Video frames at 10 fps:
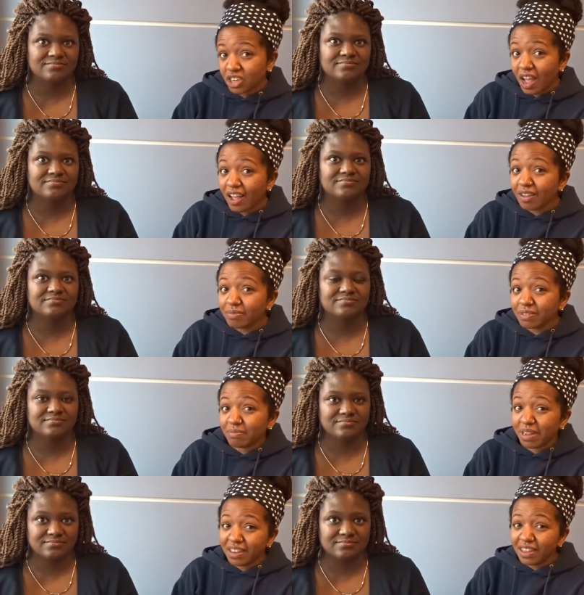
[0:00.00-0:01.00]
Speaker 1: job and
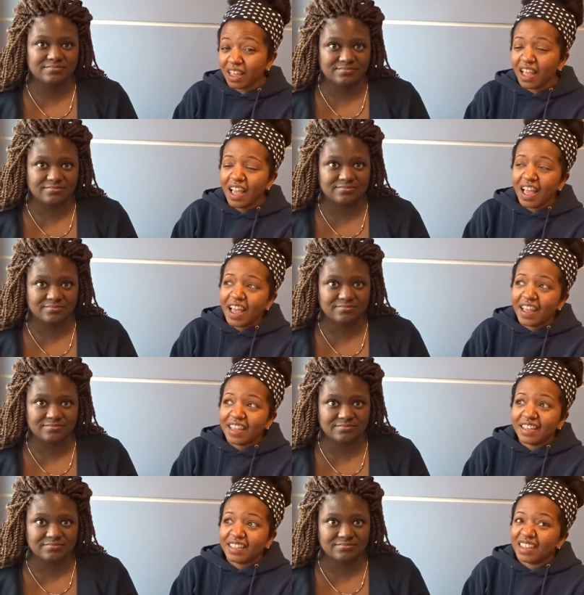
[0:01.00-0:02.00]
money,
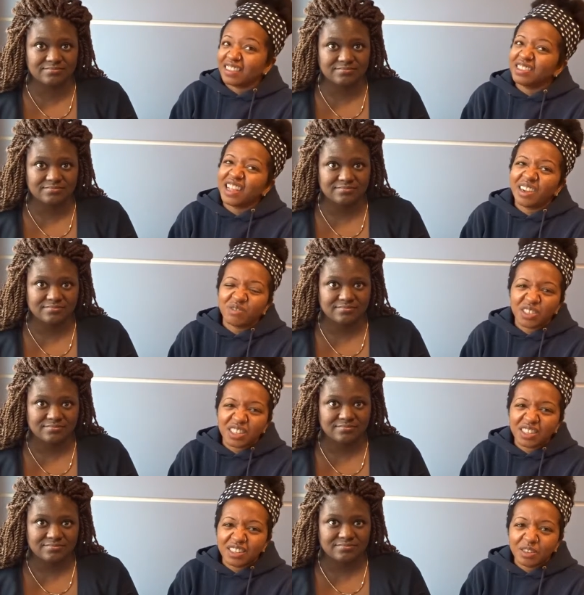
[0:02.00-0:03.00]
and that's not really
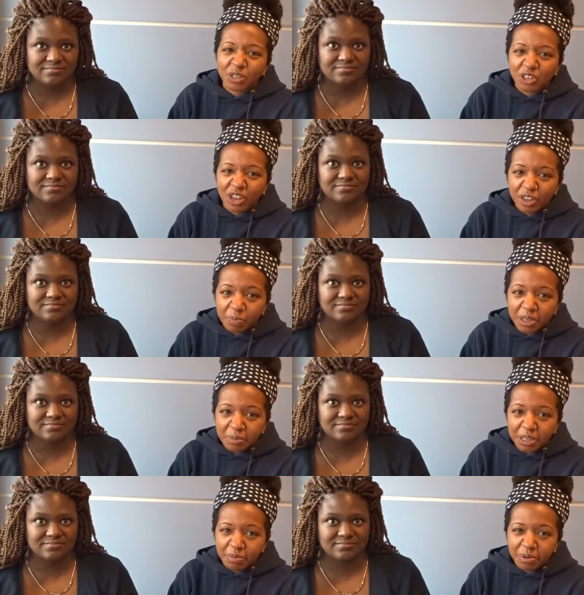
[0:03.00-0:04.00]
good when you're helping
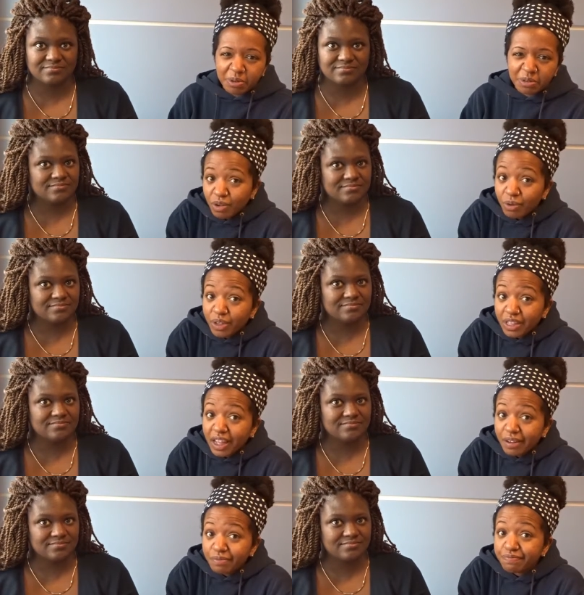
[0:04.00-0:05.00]
people. It's going
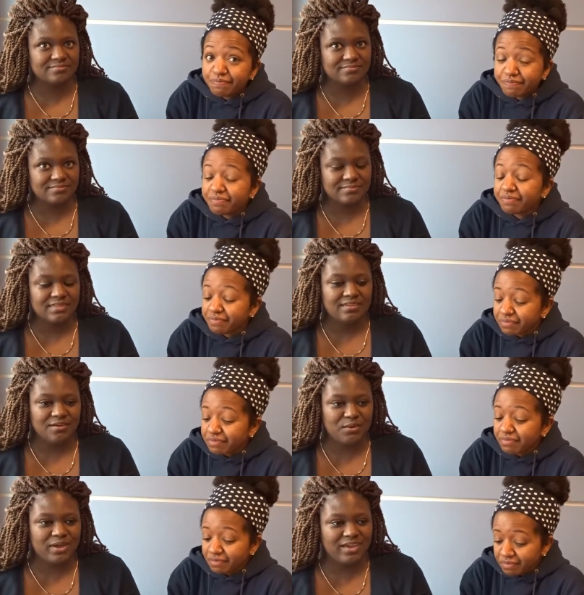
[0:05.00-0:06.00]
now.
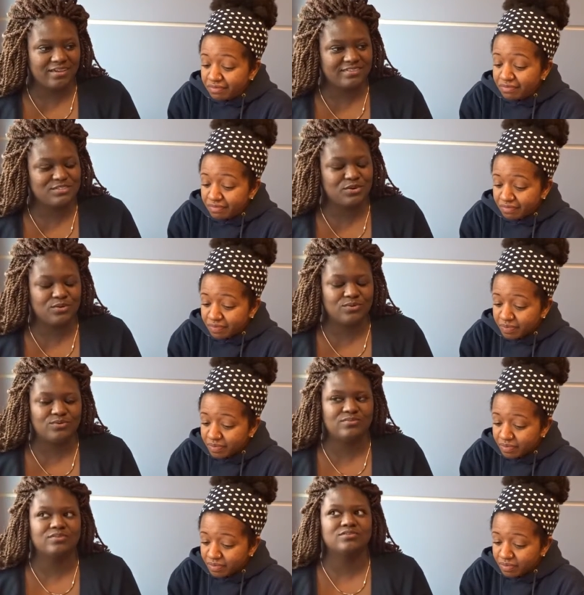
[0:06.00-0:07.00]
Speaker 2: Okay,
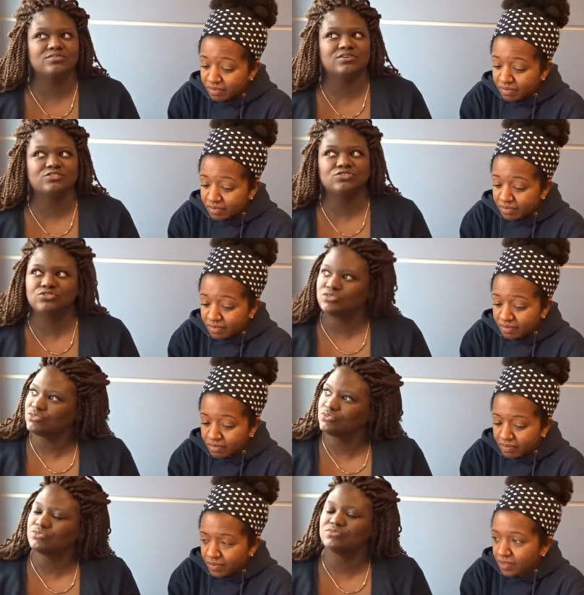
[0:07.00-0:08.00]
so those are
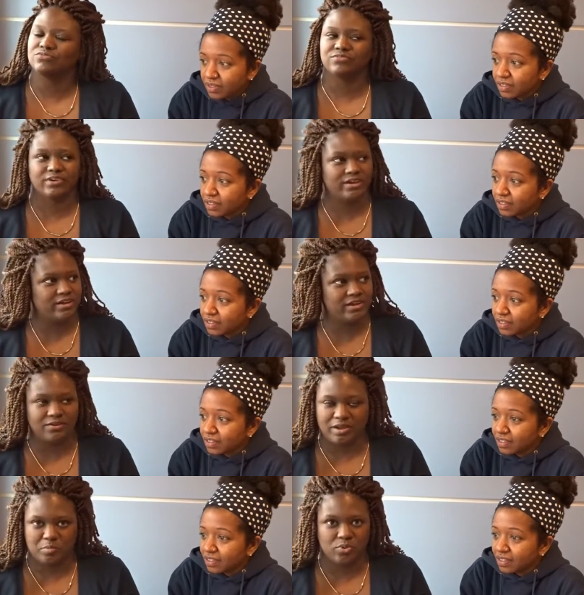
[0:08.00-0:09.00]
two very
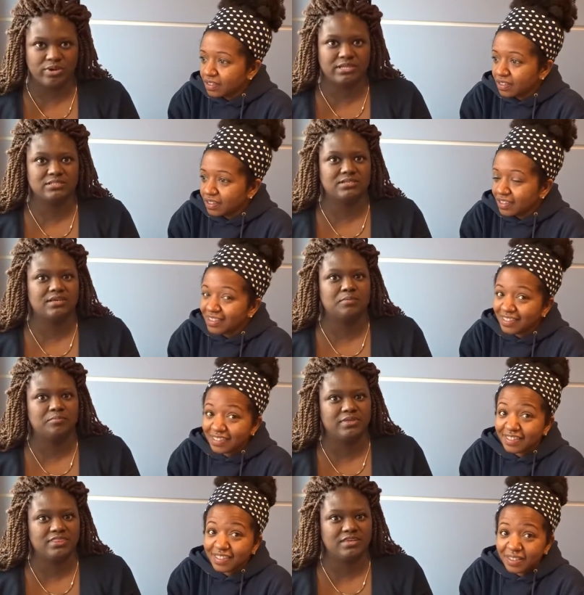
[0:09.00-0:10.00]
great points.
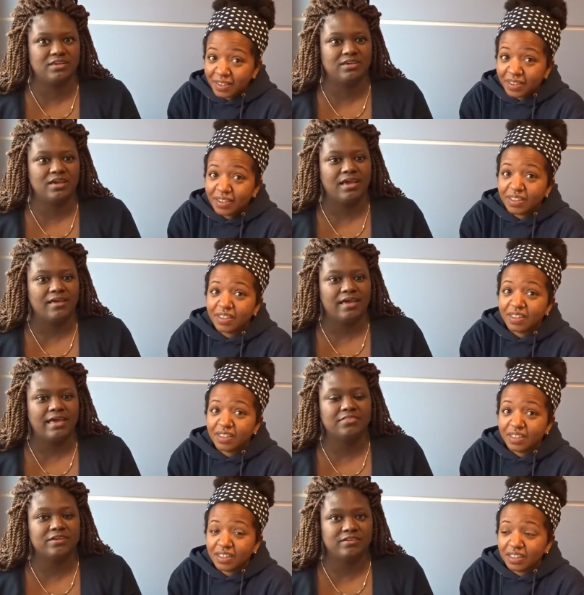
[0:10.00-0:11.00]
Empathy
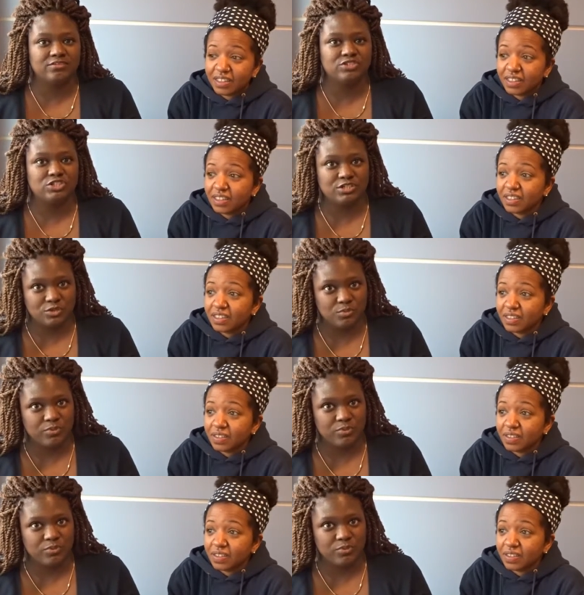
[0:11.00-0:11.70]
and the energy you